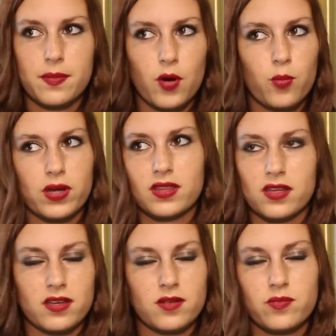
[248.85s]
I'm hoping
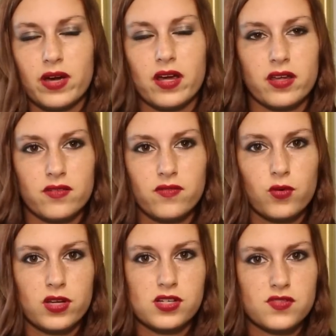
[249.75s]
that in
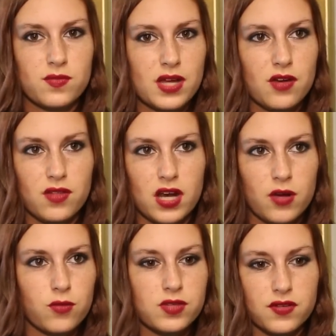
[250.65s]
4 years from now that
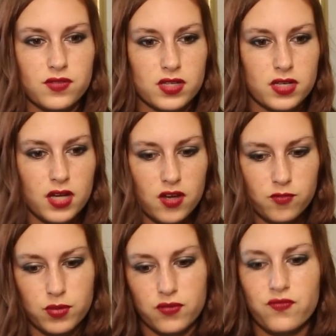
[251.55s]
I will definitely
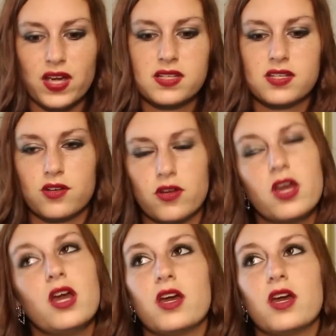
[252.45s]
have perfected, or